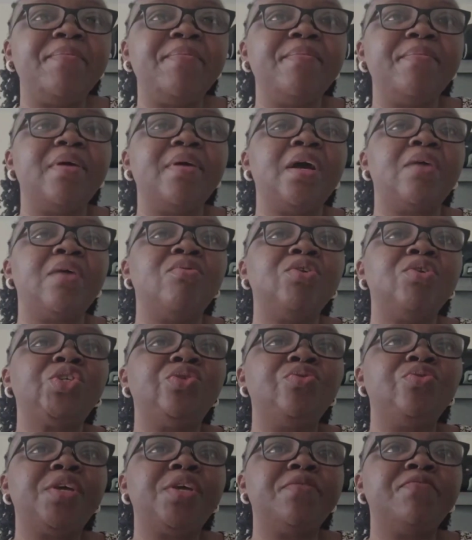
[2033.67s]
was a
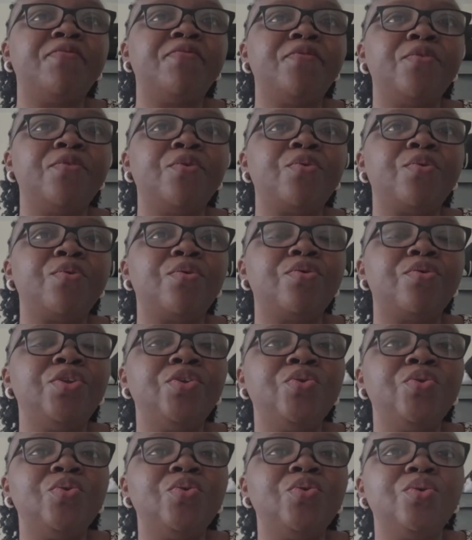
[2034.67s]
time I was
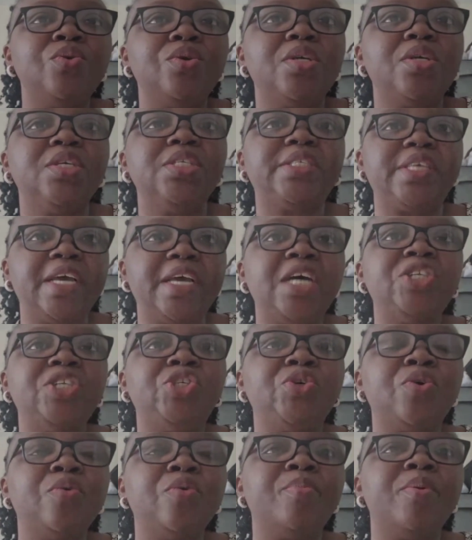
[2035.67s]
looking for,
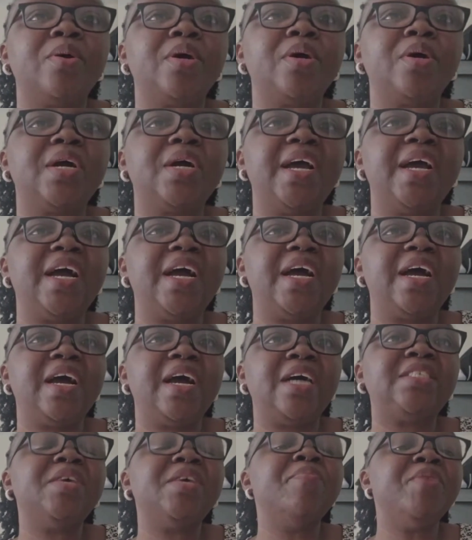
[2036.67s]
SEHA job
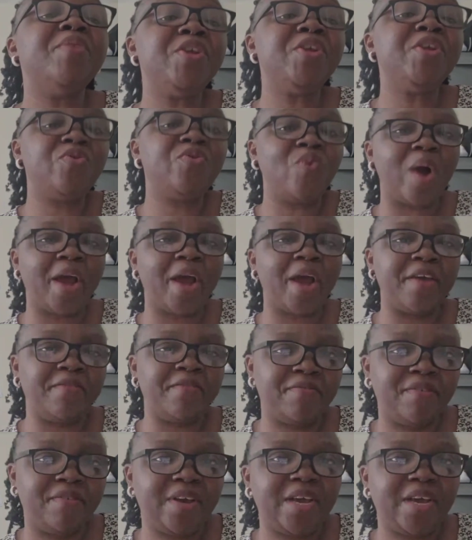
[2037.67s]
as a
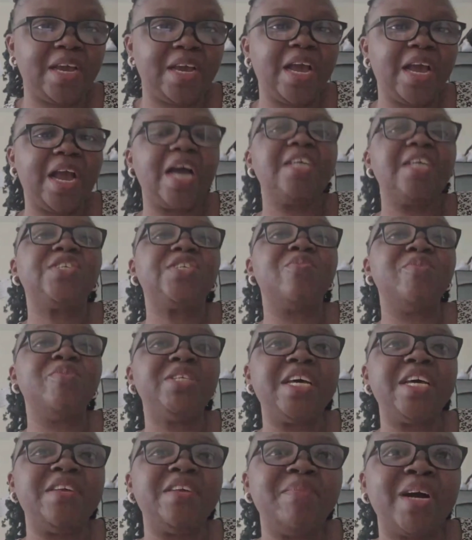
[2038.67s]
midwife.
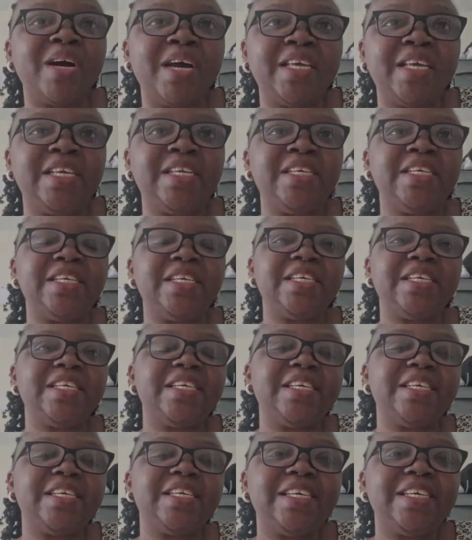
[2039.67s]
I submitted
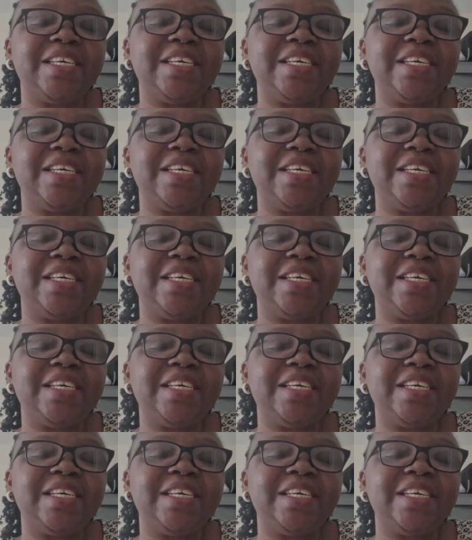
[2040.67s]
my